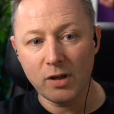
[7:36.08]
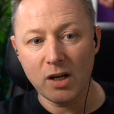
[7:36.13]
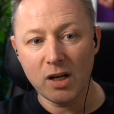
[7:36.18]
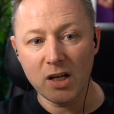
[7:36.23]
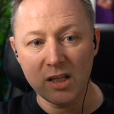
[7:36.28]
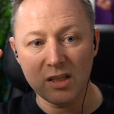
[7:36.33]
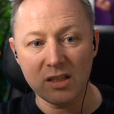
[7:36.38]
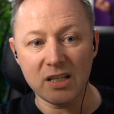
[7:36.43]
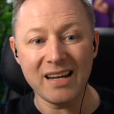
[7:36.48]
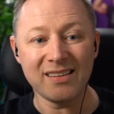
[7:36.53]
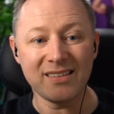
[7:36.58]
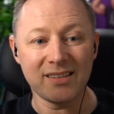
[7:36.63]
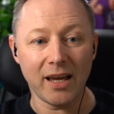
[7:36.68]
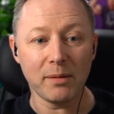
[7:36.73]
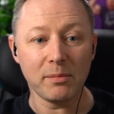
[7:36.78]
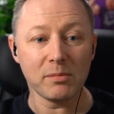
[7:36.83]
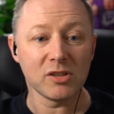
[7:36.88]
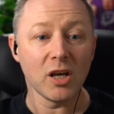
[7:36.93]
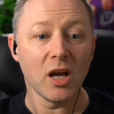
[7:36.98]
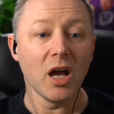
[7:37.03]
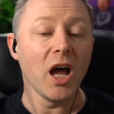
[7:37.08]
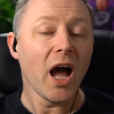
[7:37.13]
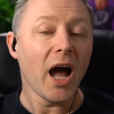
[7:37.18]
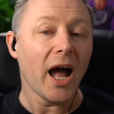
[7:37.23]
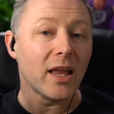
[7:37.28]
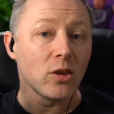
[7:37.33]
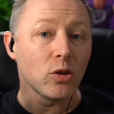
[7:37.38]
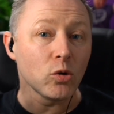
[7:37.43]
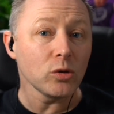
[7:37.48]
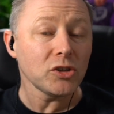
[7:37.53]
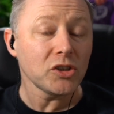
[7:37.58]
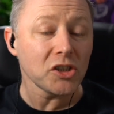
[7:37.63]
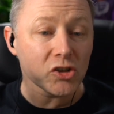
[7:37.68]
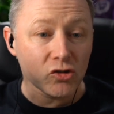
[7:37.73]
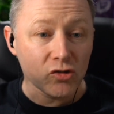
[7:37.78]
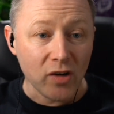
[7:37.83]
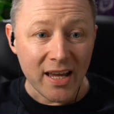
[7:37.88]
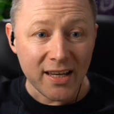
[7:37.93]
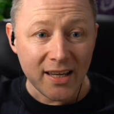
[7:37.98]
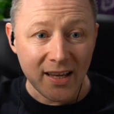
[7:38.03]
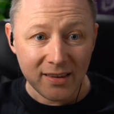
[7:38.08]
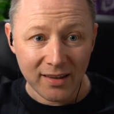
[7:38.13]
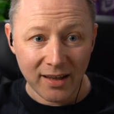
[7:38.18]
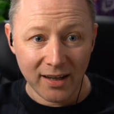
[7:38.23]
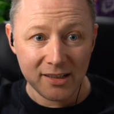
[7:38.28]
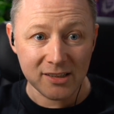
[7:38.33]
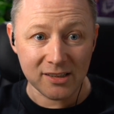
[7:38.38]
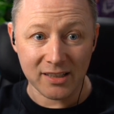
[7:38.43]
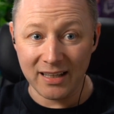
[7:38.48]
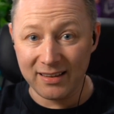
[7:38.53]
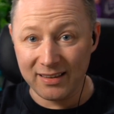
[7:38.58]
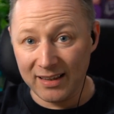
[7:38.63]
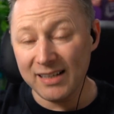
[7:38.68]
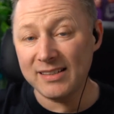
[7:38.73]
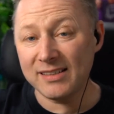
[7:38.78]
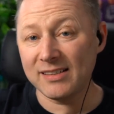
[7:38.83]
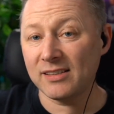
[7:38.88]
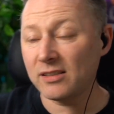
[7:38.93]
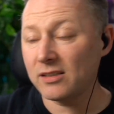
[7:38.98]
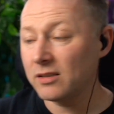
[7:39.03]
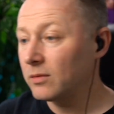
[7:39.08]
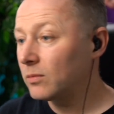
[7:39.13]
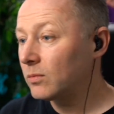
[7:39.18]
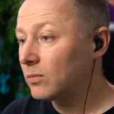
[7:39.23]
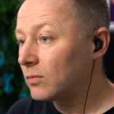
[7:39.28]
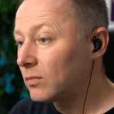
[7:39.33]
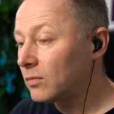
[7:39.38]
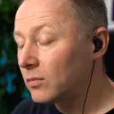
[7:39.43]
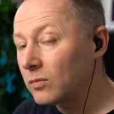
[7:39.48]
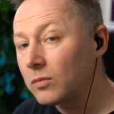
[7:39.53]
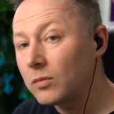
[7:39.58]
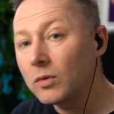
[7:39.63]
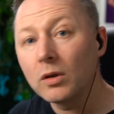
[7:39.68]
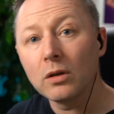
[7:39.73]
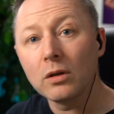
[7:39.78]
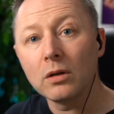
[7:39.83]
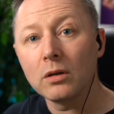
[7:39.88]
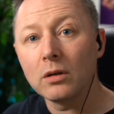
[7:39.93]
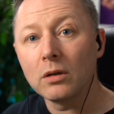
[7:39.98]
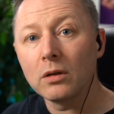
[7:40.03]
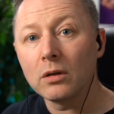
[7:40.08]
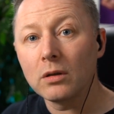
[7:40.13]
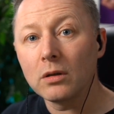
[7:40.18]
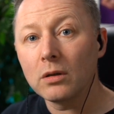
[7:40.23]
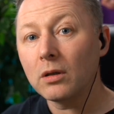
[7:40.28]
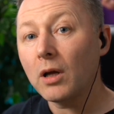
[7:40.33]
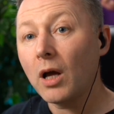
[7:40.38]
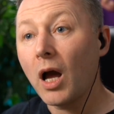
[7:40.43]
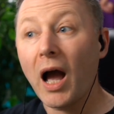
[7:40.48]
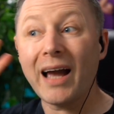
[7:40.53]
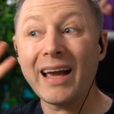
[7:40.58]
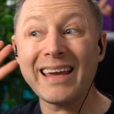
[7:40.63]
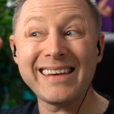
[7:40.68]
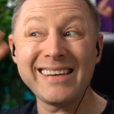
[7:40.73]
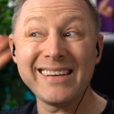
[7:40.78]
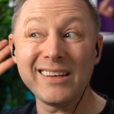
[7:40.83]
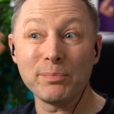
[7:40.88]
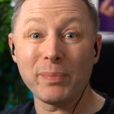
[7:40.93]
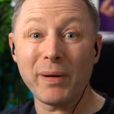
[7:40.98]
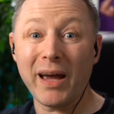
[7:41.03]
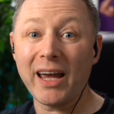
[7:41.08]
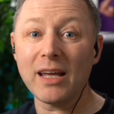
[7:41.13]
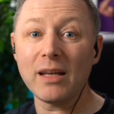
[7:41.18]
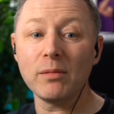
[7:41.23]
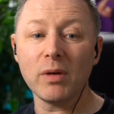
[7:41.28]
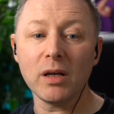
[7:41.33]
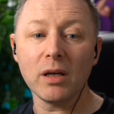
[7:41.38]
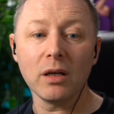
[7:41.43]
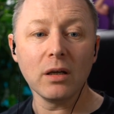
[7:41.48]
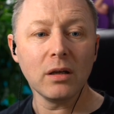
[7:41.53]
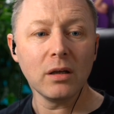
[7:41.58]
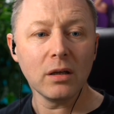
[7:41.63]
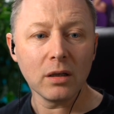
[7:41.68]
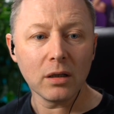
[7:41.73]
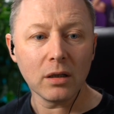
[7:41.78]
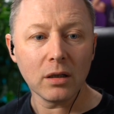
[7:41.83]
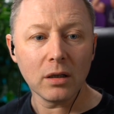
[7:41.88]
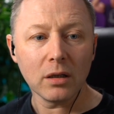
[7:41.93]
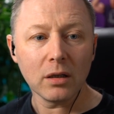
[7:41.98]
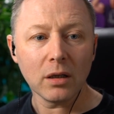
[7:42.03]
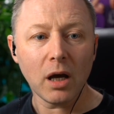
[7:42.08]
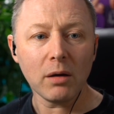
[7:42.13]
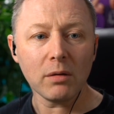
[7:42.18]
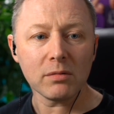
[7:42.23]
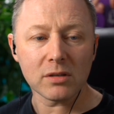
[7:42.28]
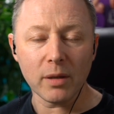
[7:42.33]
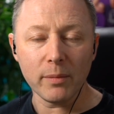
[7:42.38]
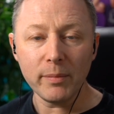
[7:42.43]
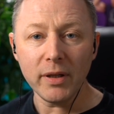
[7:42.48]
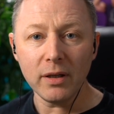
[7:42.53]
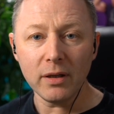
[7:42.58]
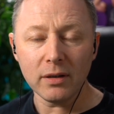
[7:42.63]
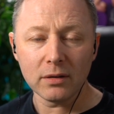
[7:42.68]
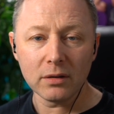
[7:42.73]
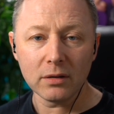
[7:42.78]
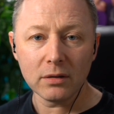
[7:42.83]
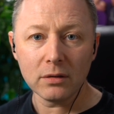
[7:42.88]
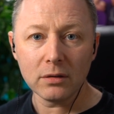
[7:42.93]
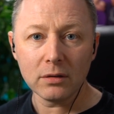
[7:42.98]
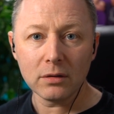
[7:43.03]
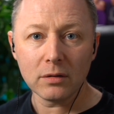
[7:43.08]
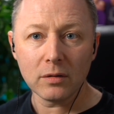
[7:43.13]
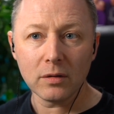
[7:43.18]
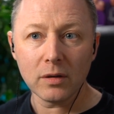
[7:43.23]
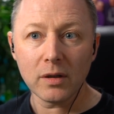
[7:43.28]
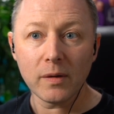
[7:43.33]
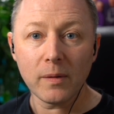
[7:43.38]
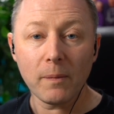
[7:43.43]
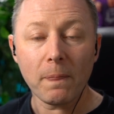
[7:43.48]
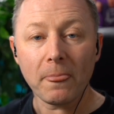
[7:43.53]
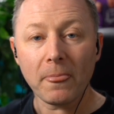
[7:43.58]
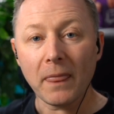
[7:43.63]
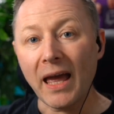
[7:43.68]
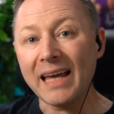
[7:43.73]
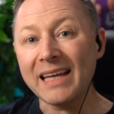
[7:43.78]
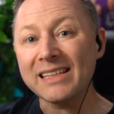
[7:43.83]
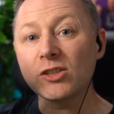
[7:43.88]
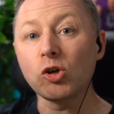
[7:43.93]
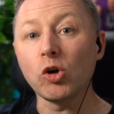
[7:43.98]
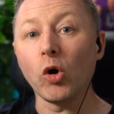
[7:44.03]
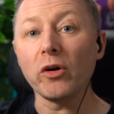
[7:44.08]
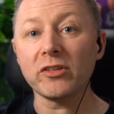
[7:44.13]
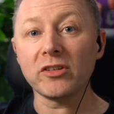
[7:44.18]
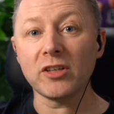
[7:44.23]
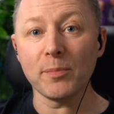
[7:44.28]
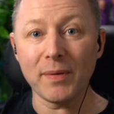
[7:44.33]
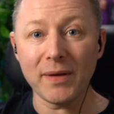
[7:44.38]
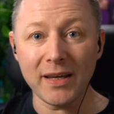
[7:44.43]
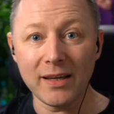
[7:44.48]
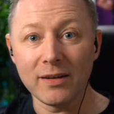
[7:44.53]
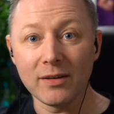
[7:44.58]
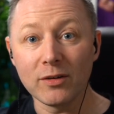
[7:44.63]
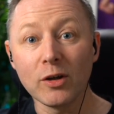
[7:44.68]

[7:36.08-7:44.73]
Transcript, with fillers: Three times, and not just recognised like this. I hear behind me. That was Lambedale. It's got to be,